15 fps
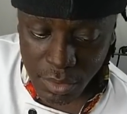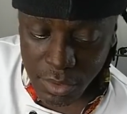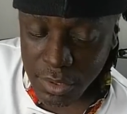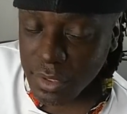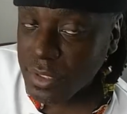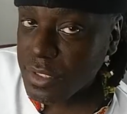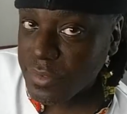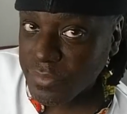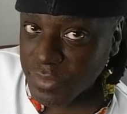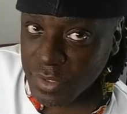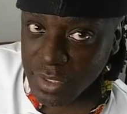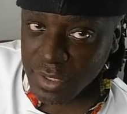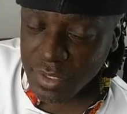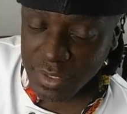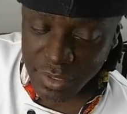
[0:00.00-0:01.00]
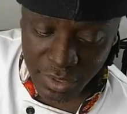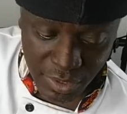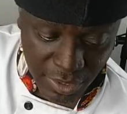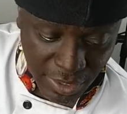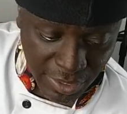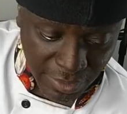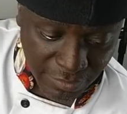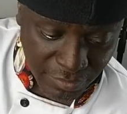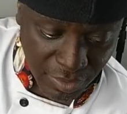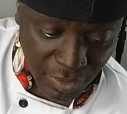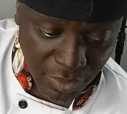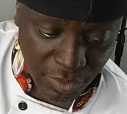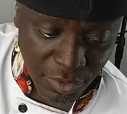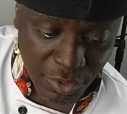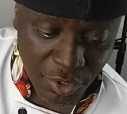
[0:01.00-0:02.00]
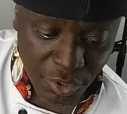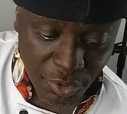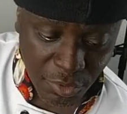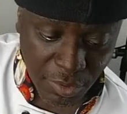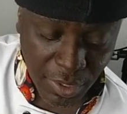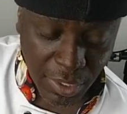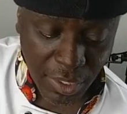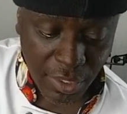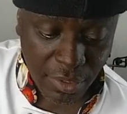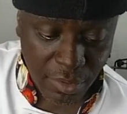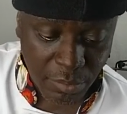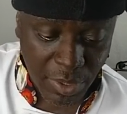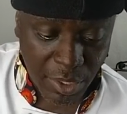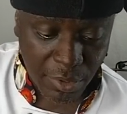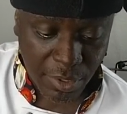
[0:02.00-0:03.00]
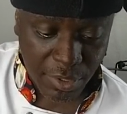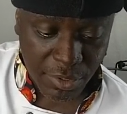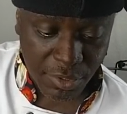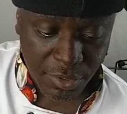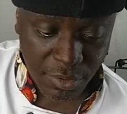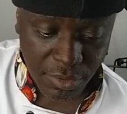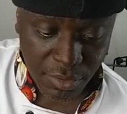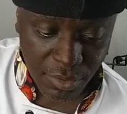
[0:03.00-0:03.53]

since it was conceived during the marriage.